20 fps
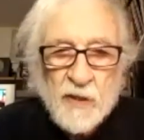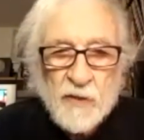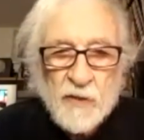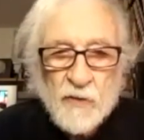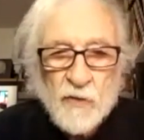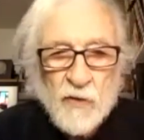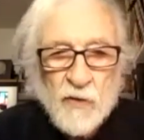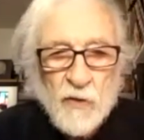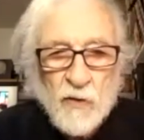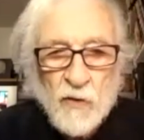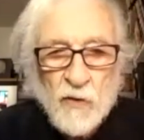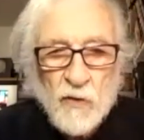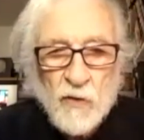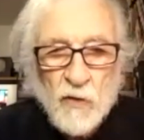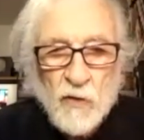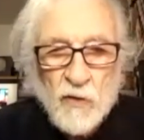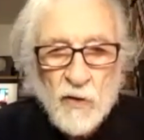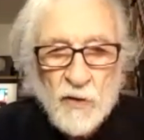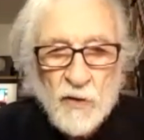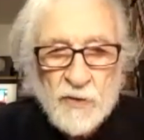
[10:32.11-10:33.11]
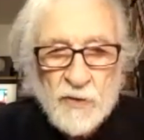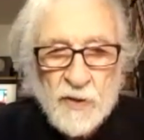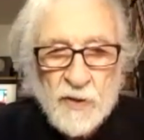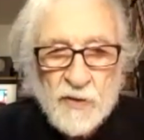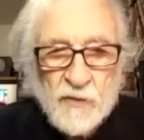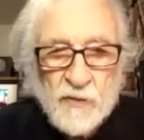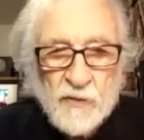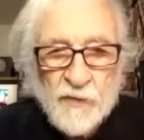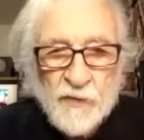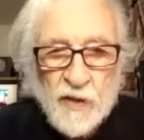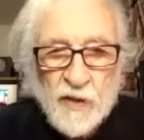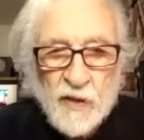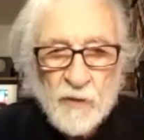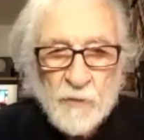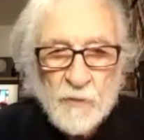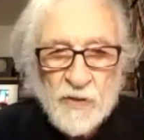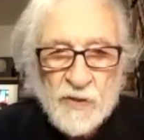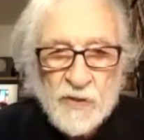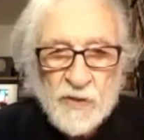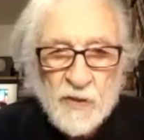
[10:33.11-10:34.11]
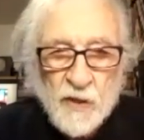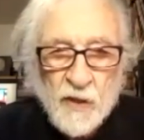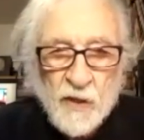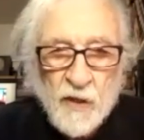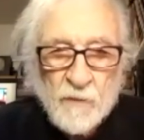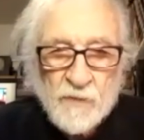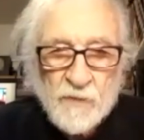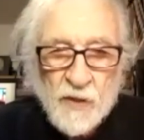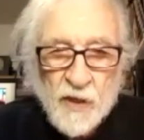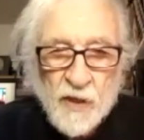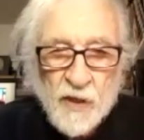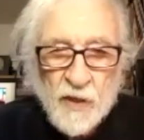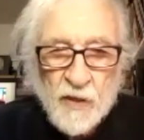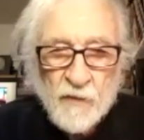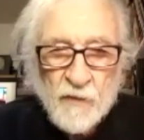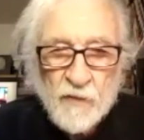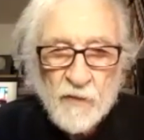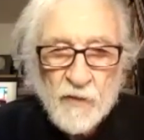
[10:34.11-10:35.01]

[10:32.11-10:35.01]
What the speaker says: all of the different elements that come together